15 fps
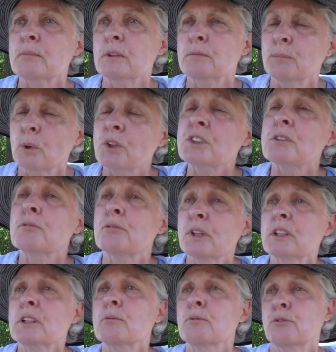abortion
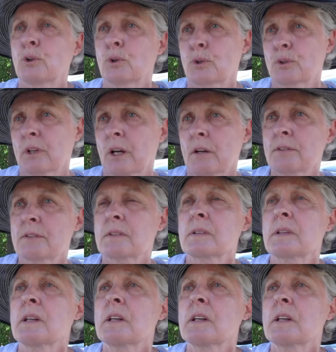victim photographs.